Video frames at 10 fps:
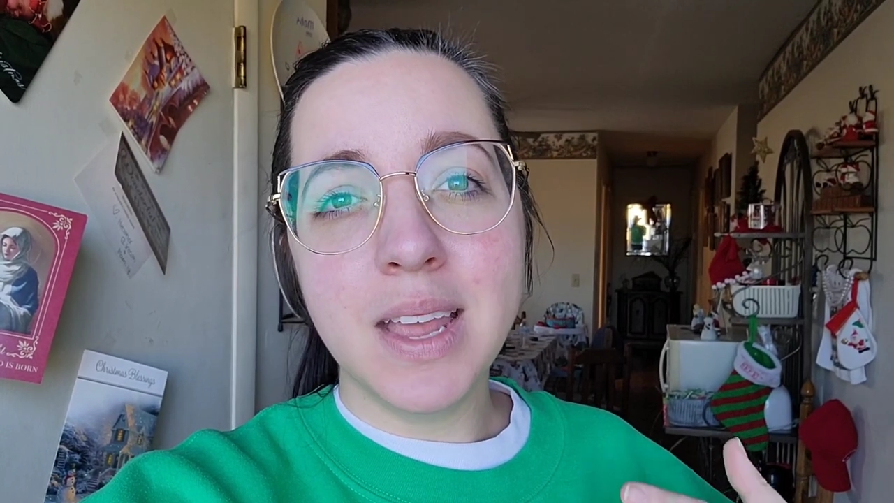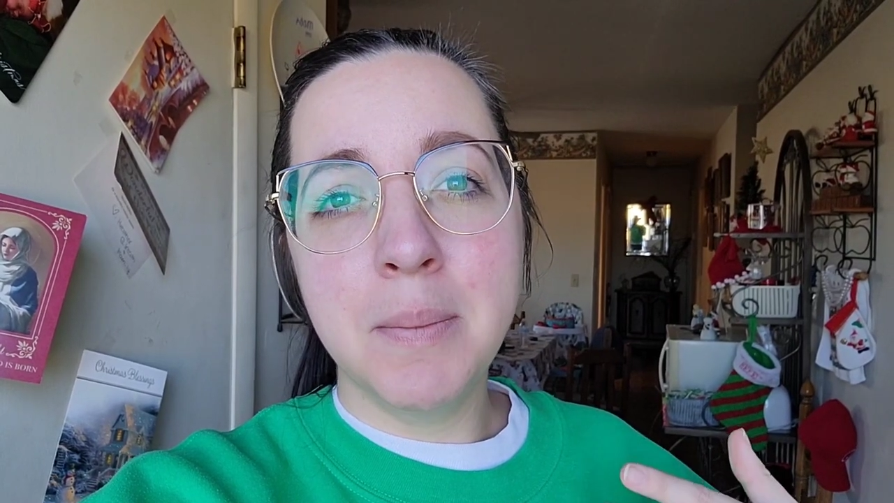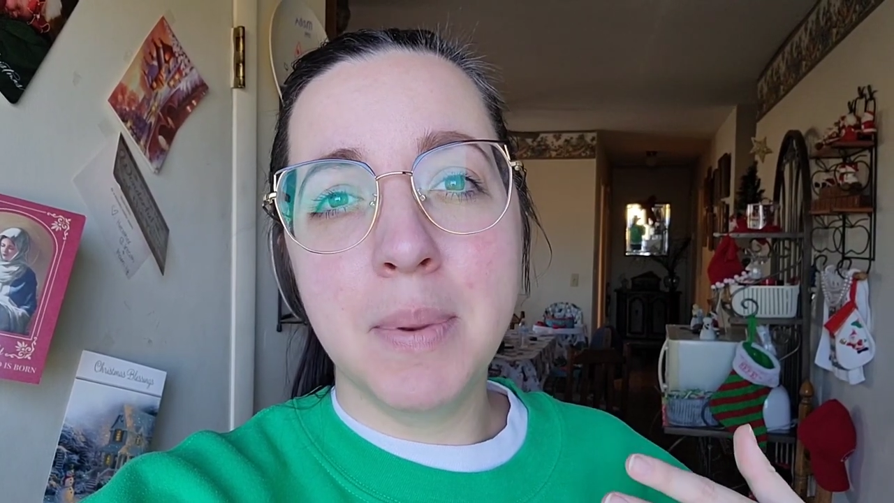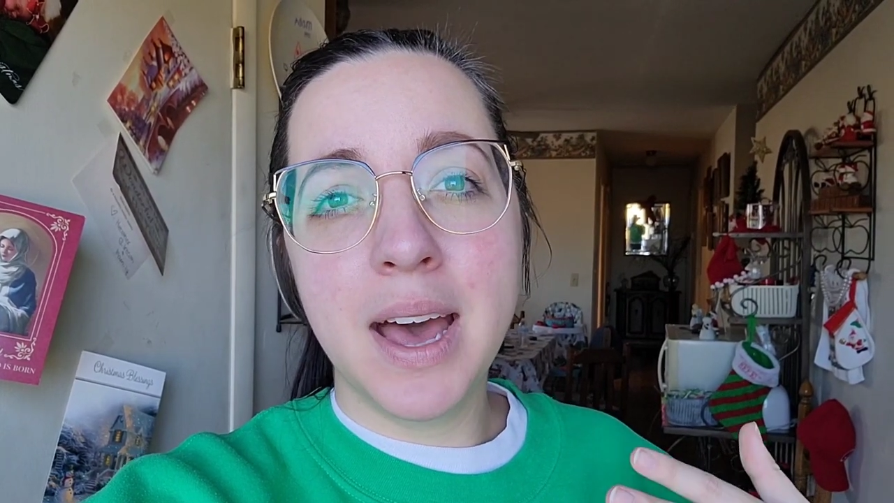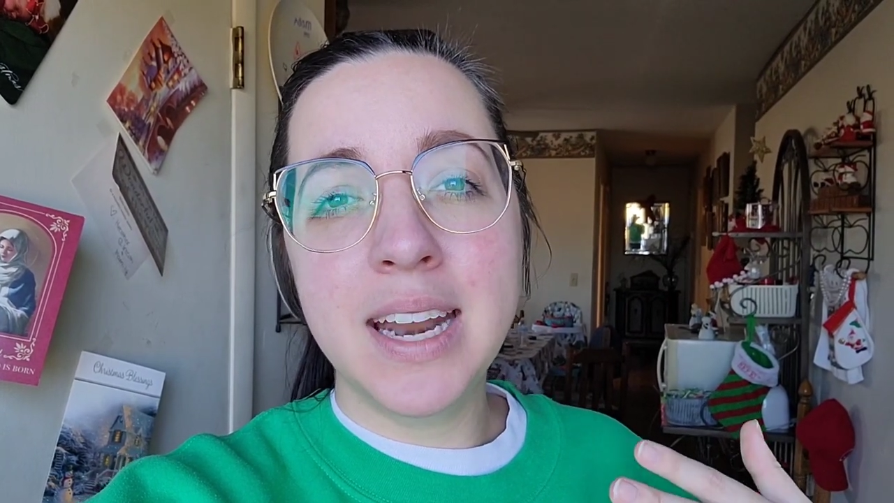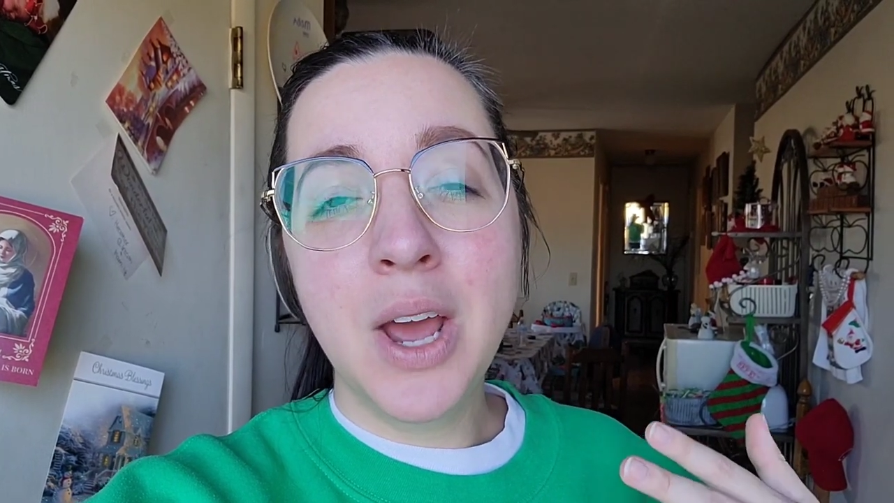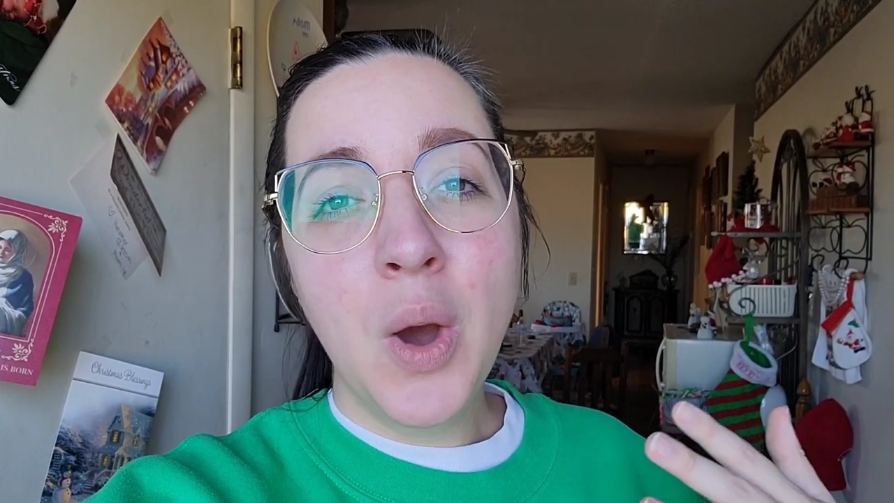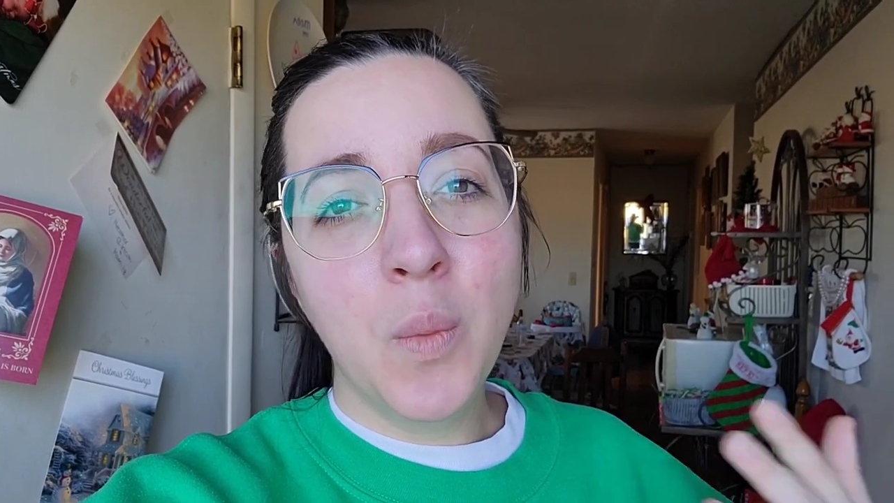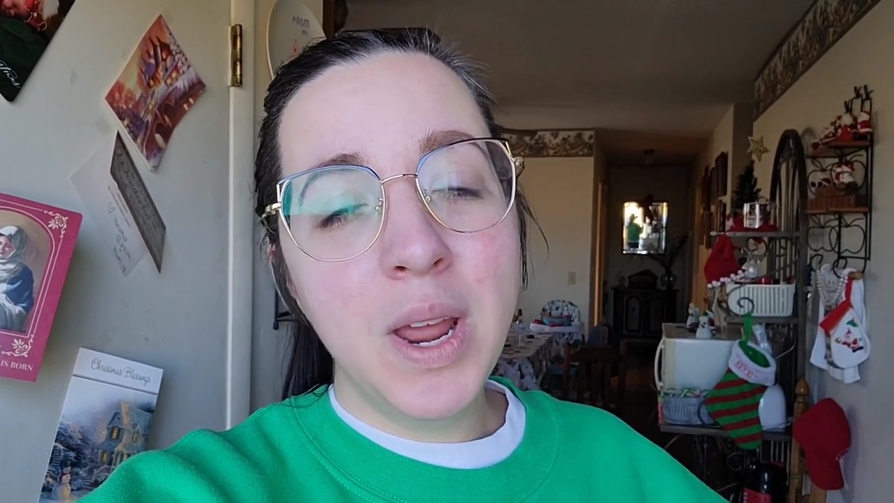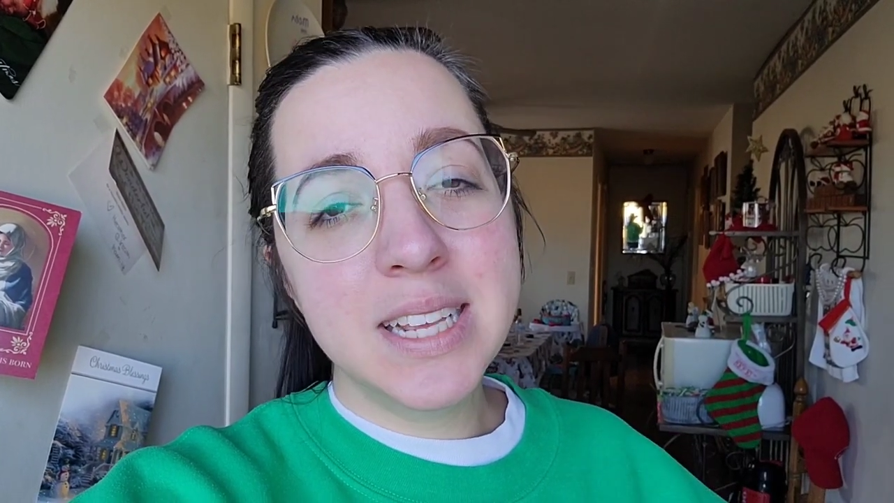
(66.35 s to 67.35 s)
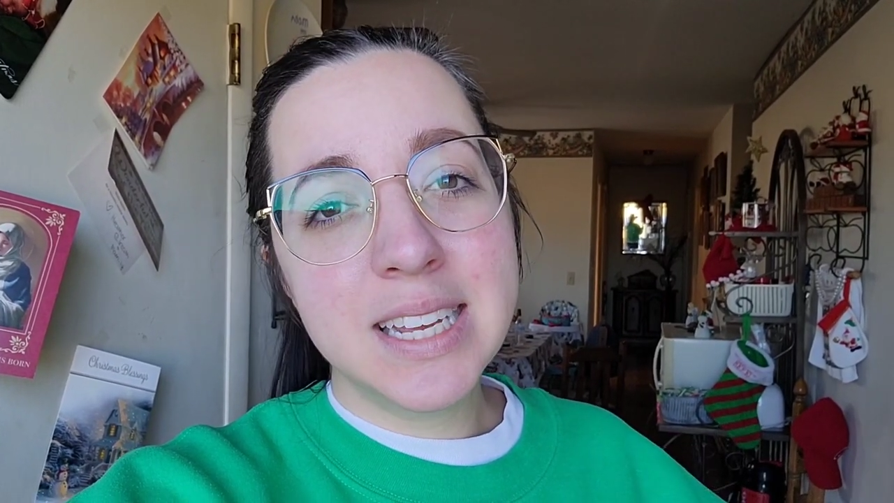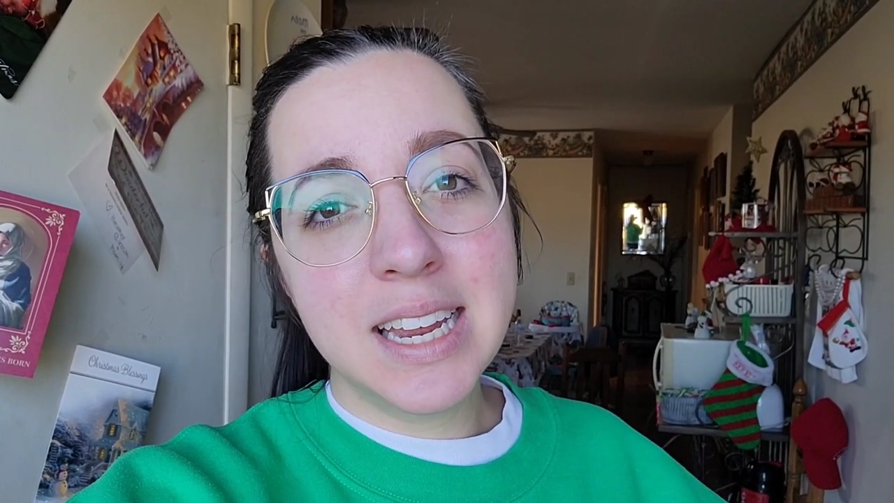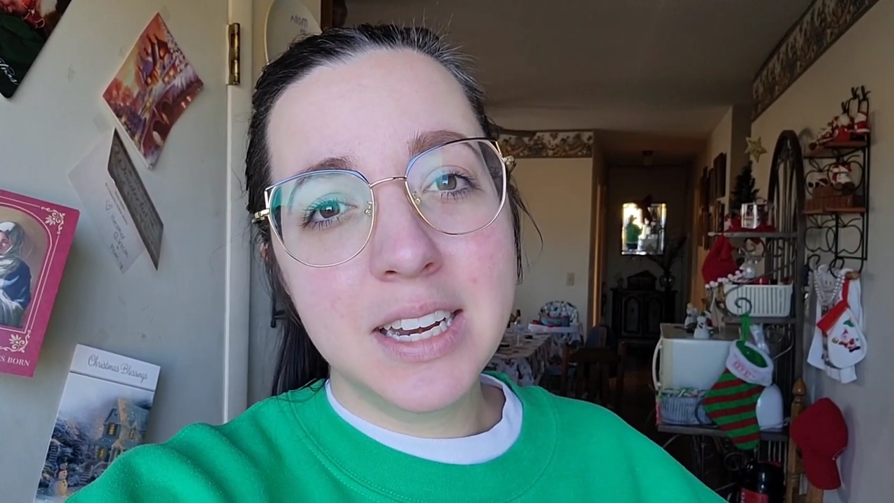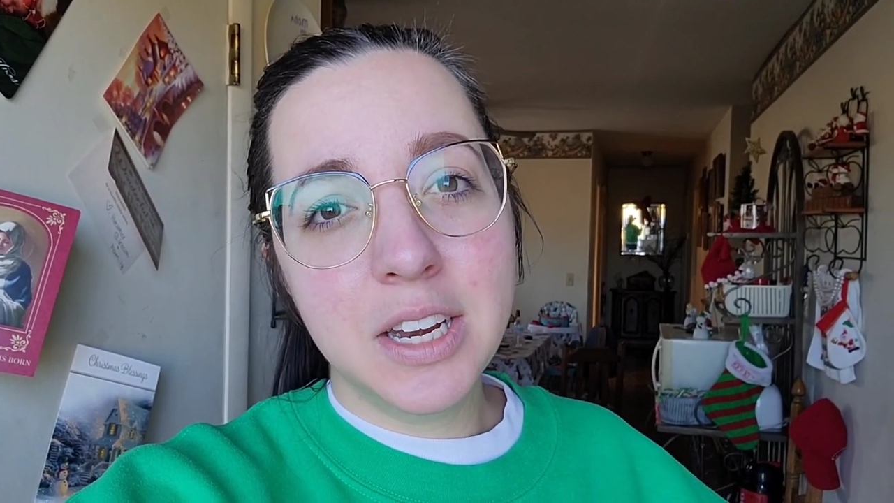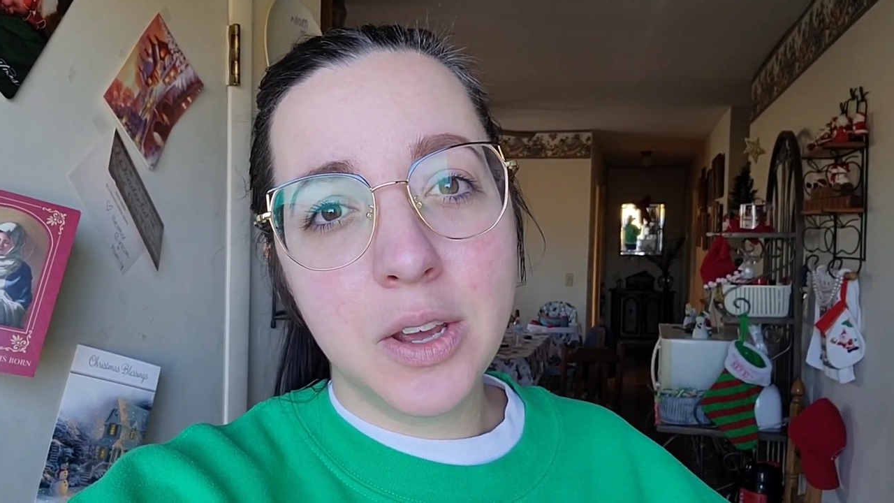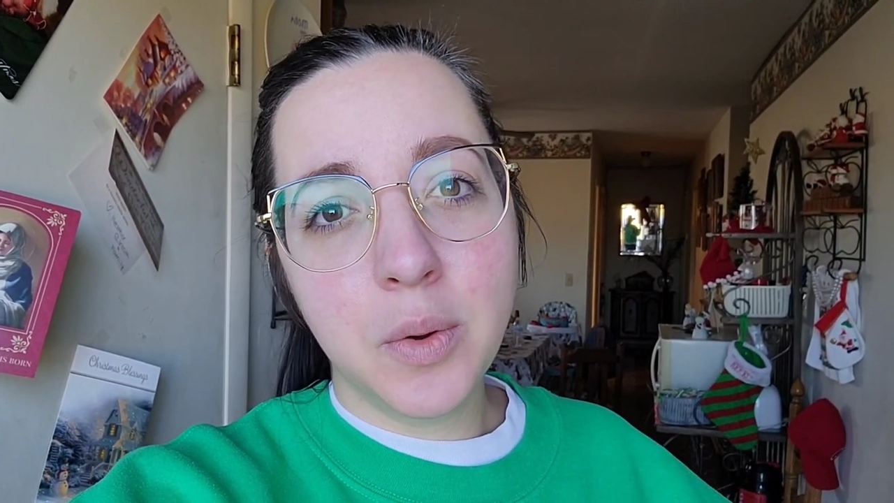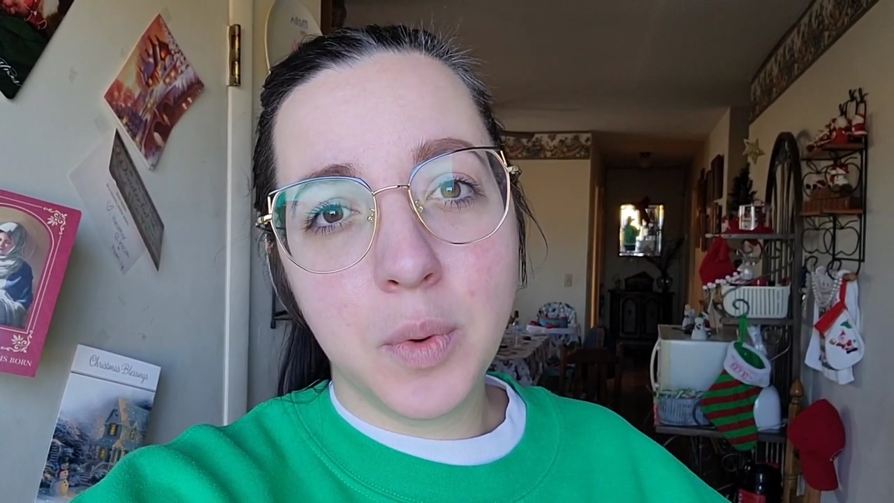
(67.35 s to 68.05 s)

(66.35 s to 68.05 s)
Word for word: But we decided to do